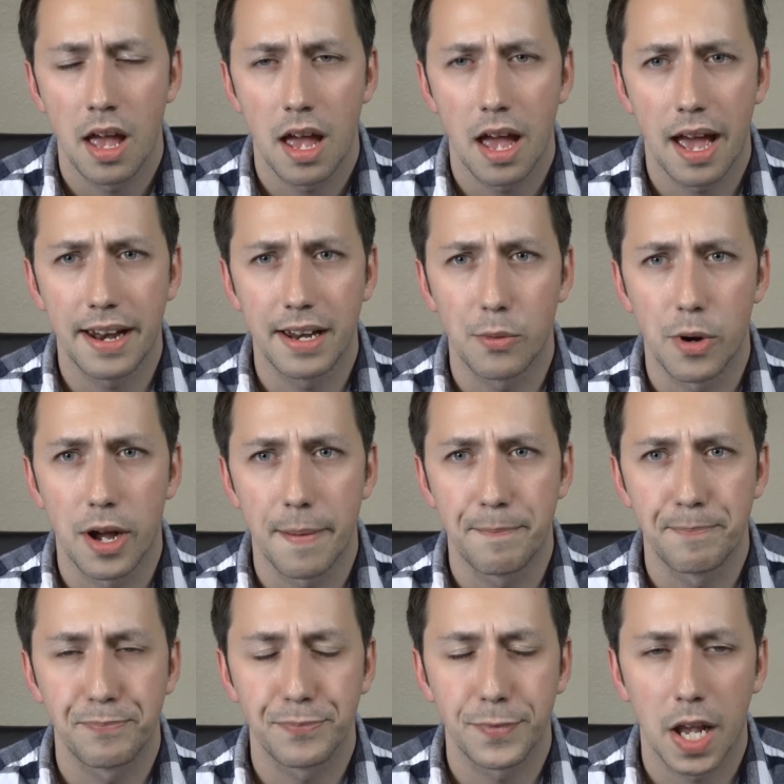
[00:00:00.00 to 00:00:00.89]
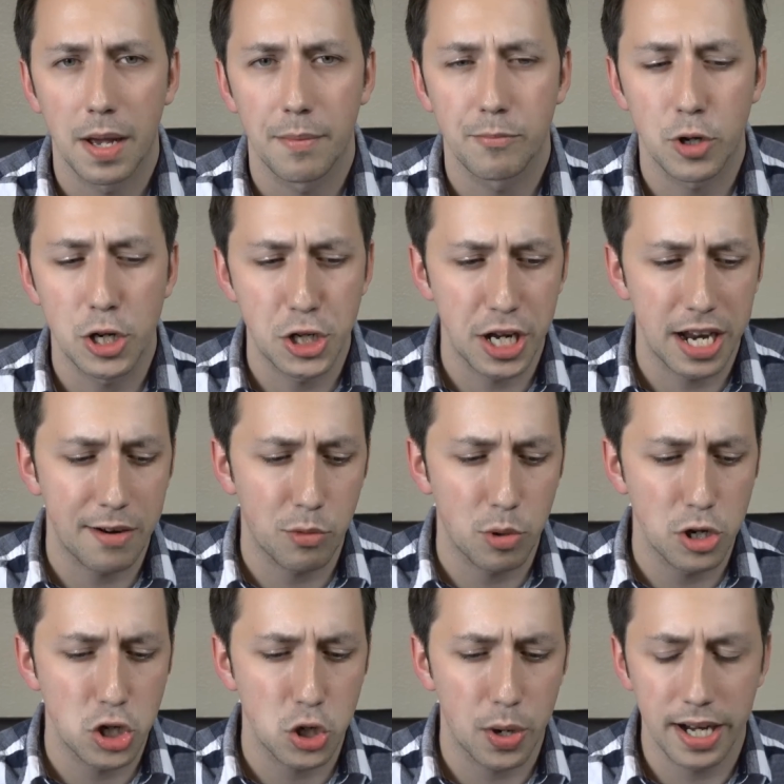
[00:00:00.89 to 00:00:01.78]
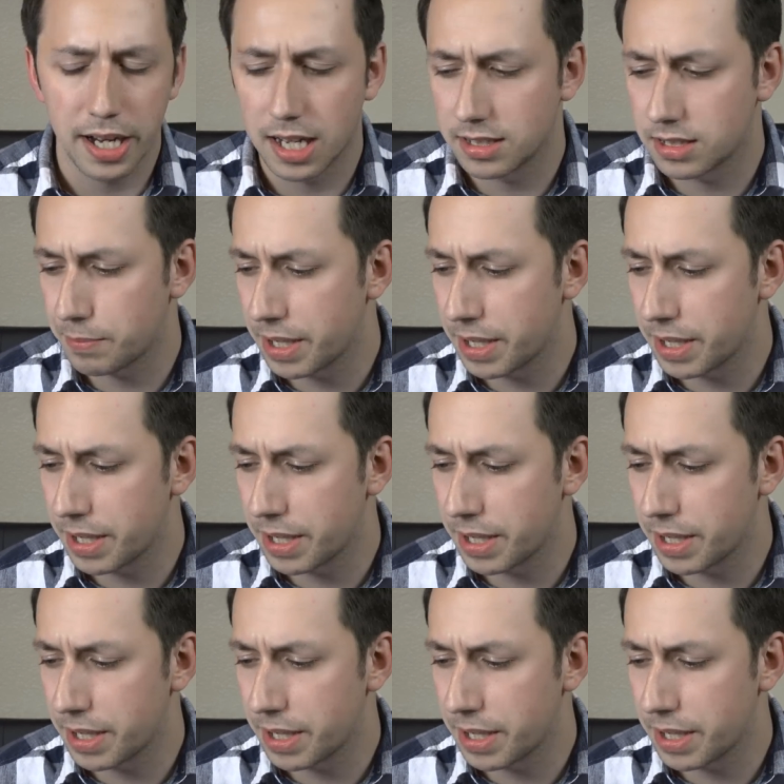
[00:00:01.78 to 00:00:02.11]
Anyway, appreciate everyone joining us.